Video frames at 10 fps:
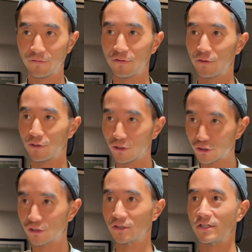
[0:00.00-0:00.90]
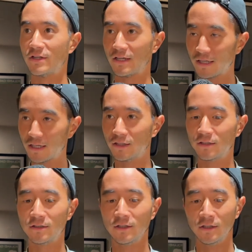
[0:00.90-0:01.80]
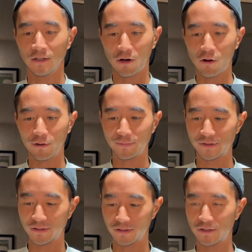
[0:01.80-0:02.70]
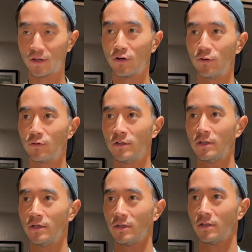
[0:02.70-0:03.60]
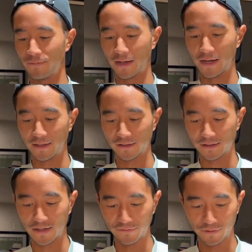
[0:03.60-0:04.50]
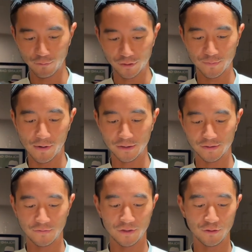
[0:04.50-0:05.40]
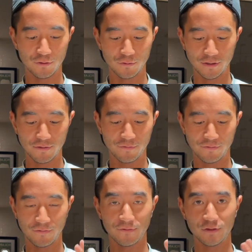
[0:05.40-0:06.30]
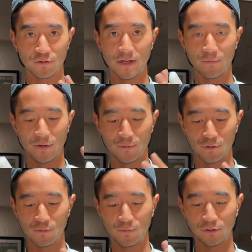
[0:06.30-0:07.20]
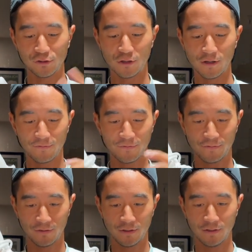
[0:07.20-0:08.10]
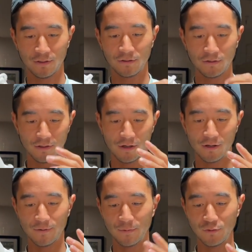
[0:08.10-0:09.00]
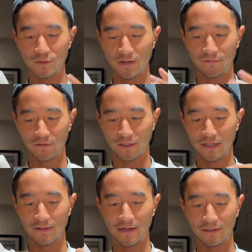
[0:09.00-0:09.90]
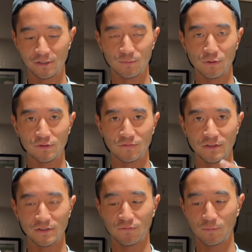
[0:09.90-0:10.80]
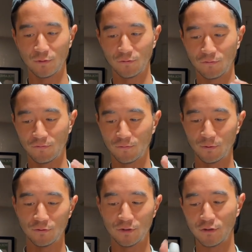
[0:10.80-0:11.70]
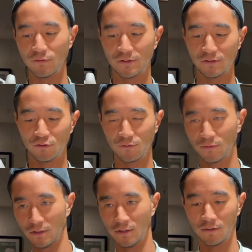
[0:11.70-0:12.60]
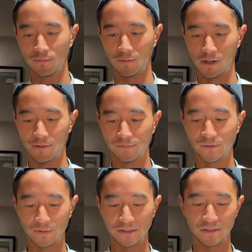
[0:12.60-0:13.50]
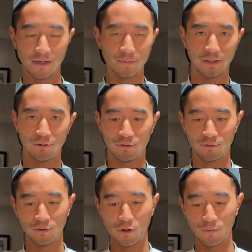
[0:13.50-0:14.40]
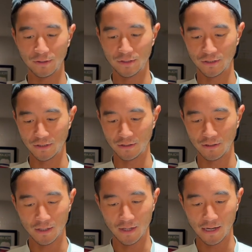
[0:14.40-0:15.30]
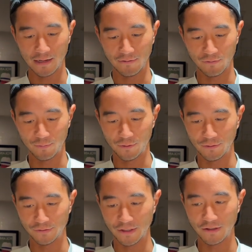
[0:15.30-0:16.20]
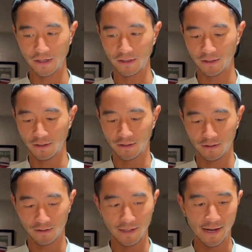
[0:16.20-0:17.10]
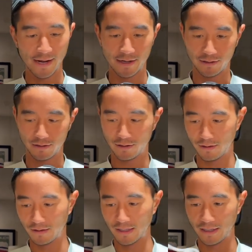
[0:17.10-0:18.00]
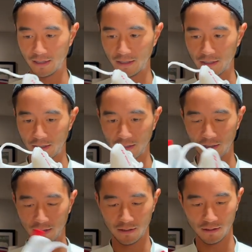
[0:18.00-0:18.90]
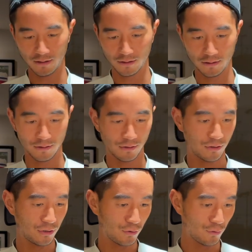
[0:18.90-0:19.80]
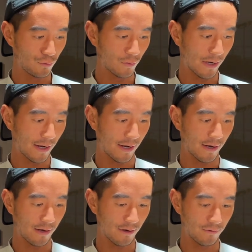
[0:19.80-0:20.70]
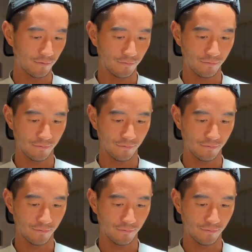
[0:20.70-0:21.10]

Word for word: feel cushioned in the heel all the way up to the toe, and it's definitely responsive too enough so that way when you push off, um, you definitely get that explosiveness from your from your toes as you're um, split stepping or going to any of the balls. I think that they do have